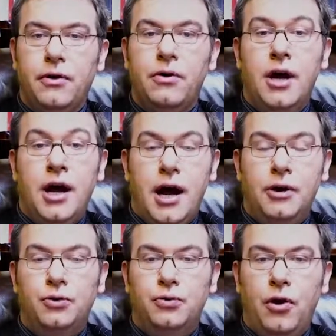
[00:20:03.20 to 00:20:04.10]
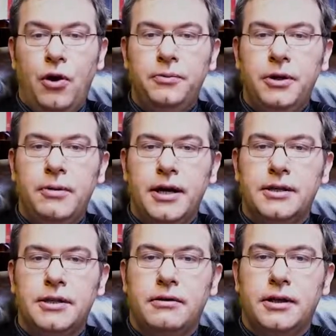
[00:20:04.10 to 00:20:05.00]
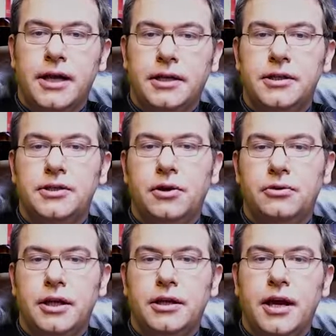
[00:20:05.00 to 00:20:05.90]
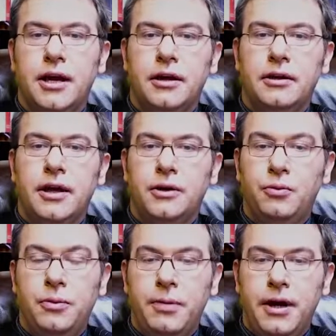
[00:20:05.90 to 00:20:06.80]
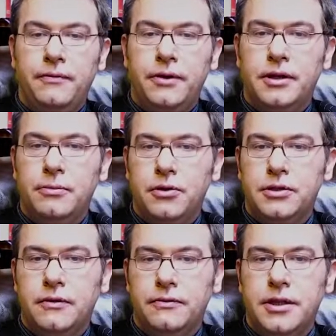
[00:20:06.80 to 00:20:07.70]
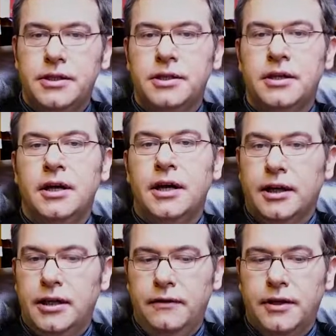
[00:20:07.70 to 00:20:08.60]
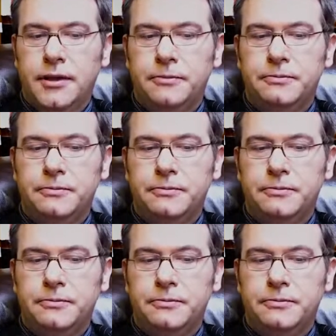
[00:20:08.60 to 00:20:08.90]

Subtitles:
of all, how do we optimize our taxes so that we benefit the most of this activity?